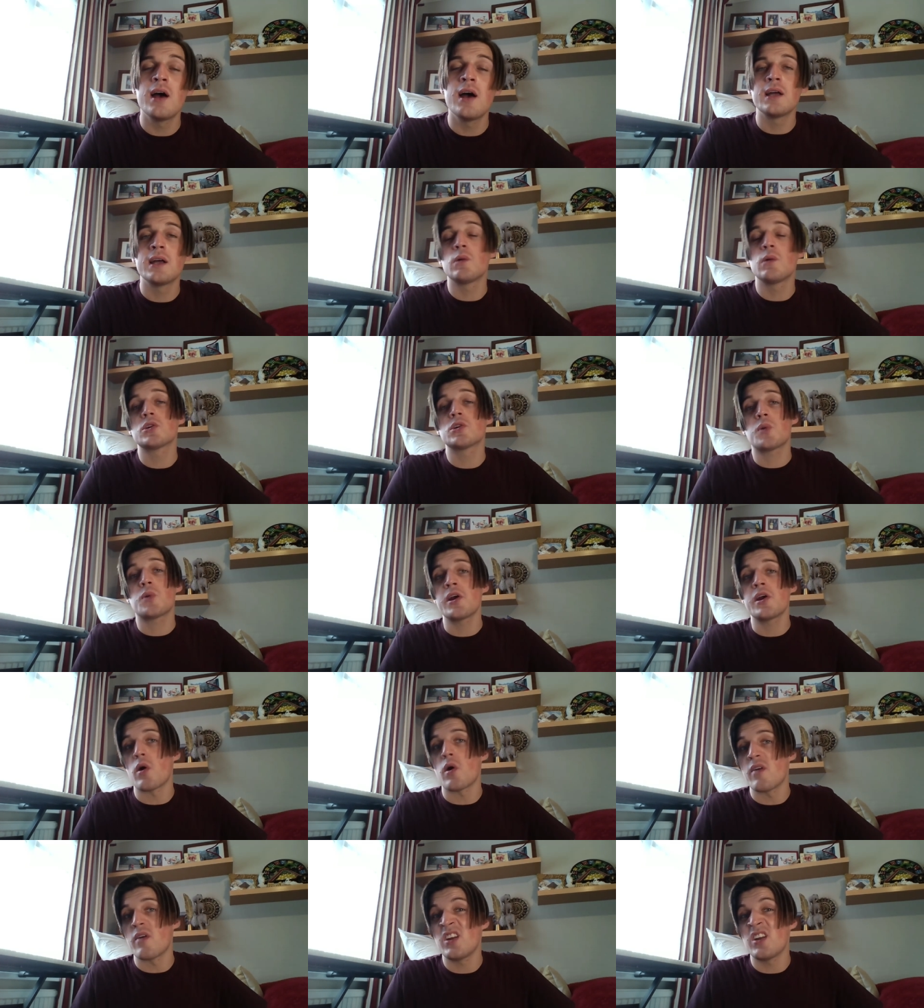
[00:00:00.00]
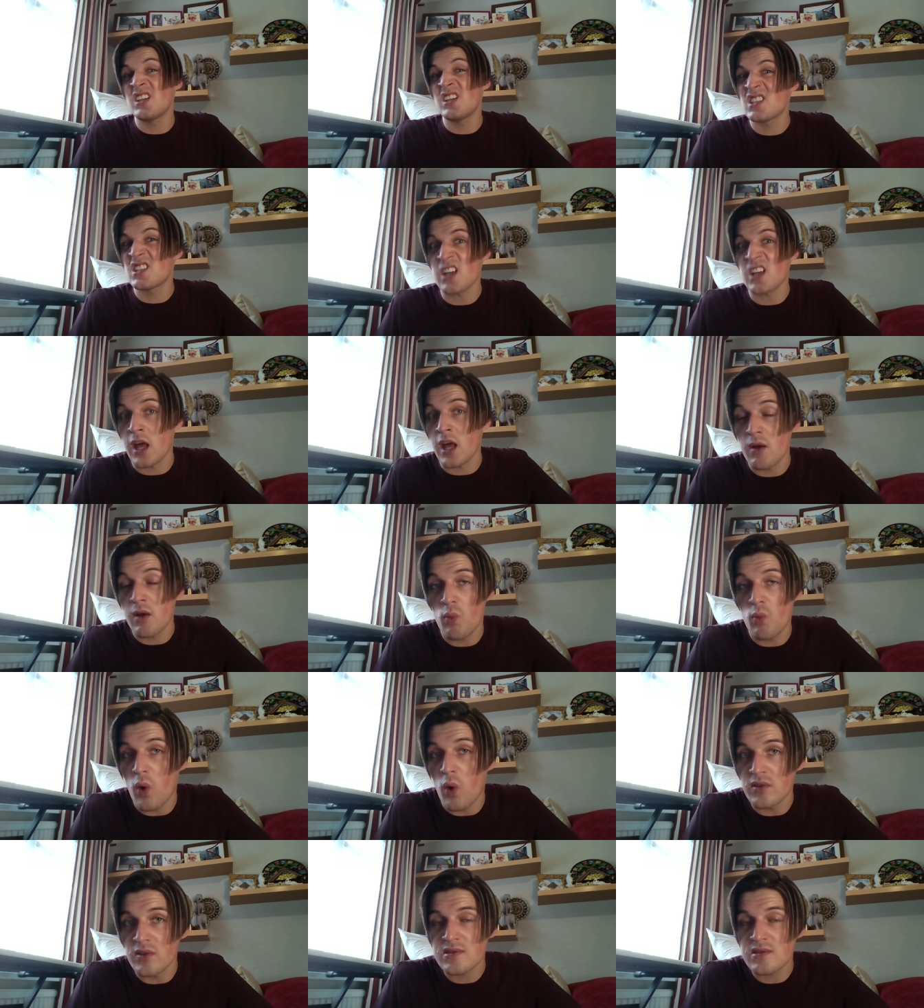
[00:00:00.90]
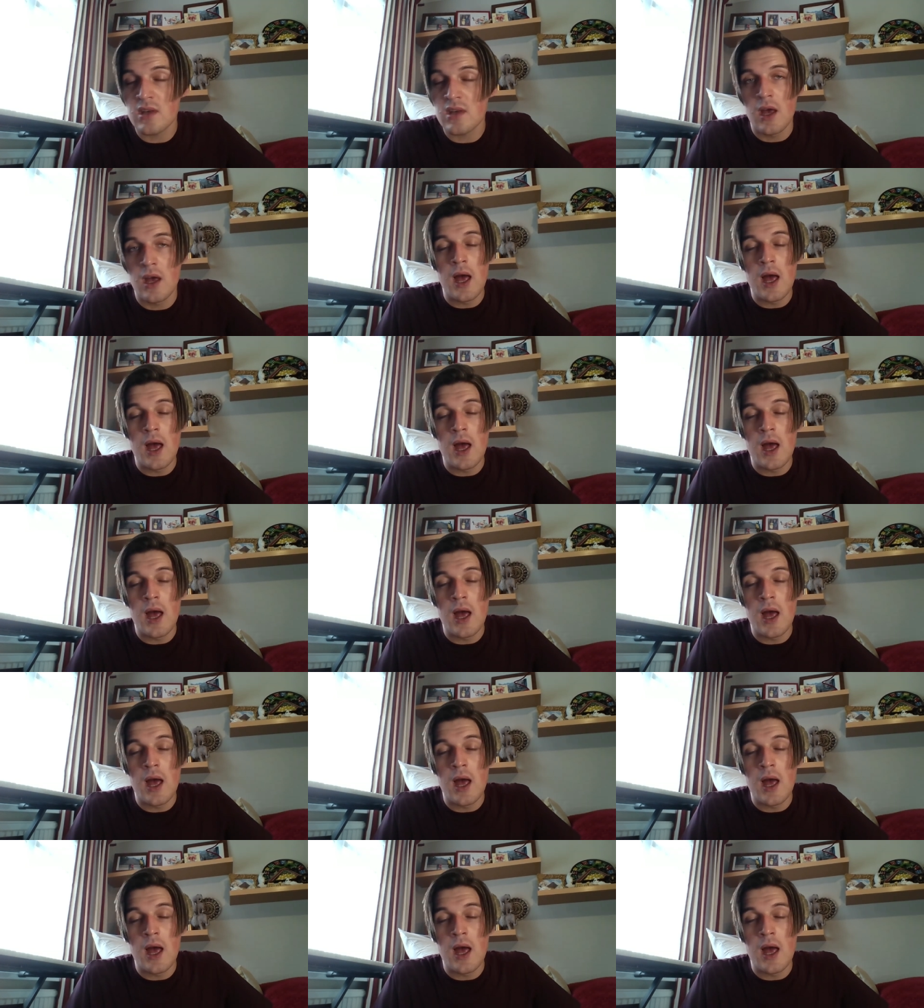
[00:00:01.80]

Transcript: Now, what do I know? I've only just done it once.